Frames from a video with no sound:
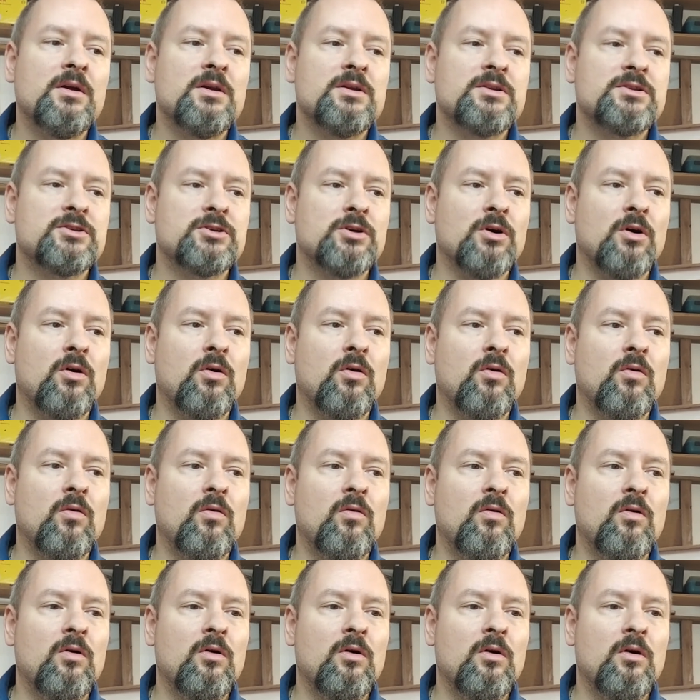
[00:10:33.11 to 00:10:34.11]

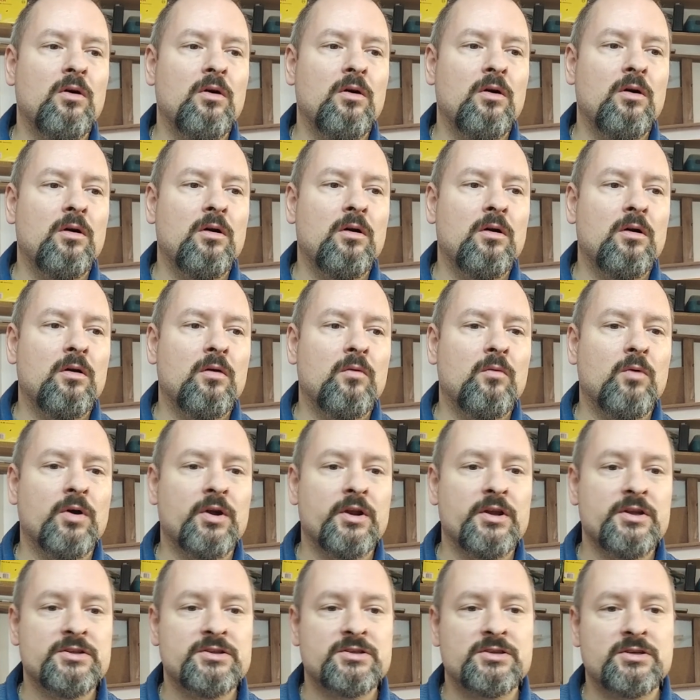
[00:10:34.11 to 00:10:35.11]
So
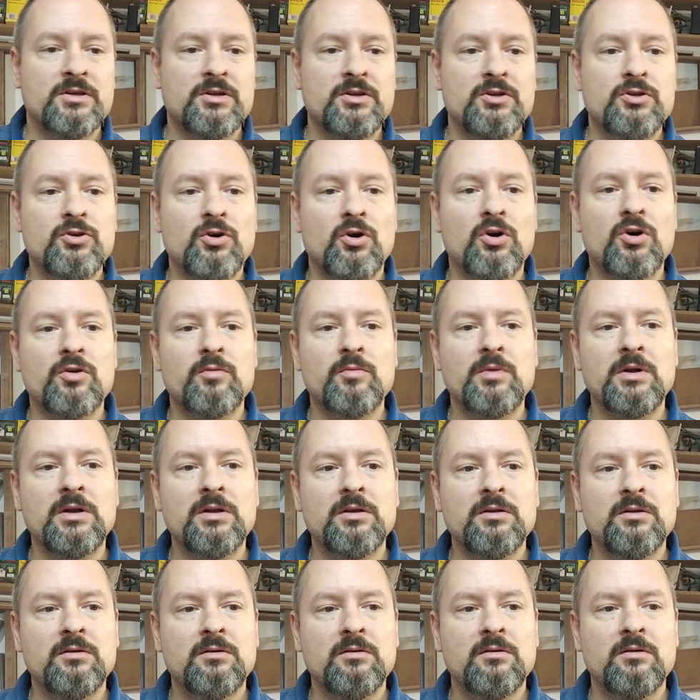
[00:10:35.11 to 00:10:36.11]
what is
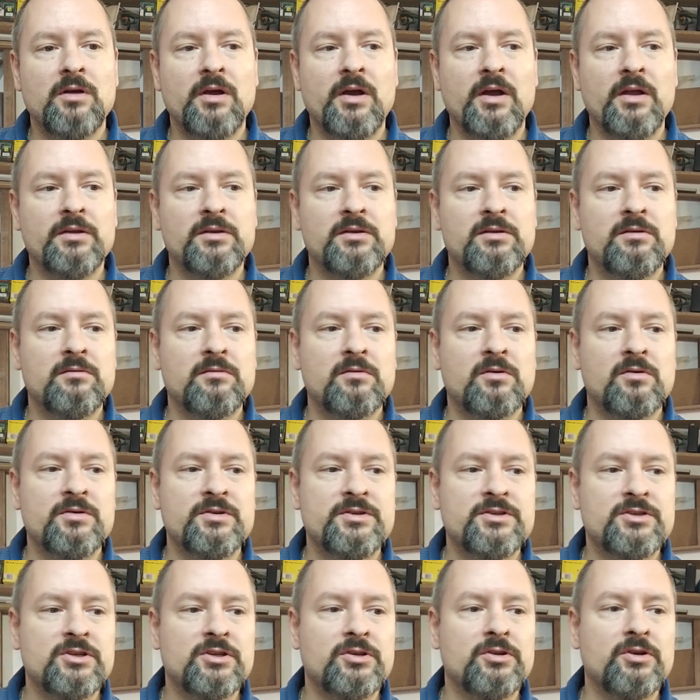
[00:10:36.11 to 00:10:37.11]
normal and
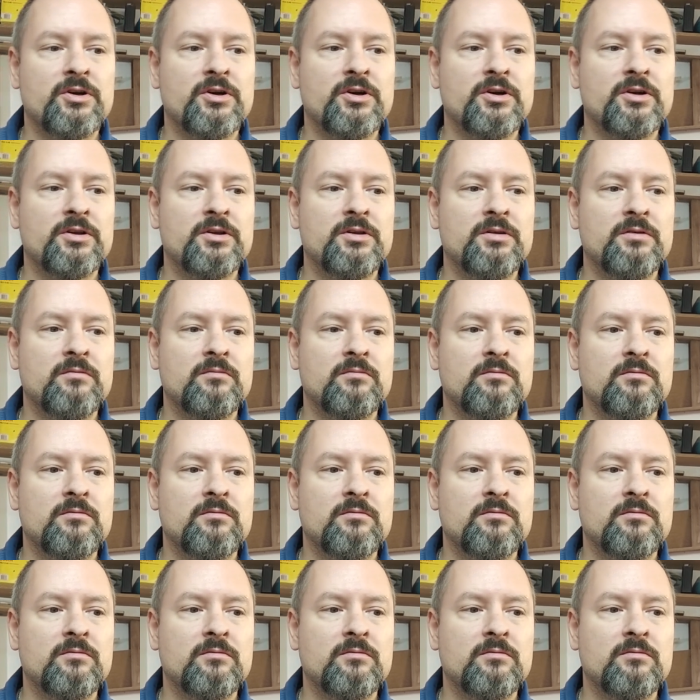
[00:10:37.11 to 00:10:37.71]
considered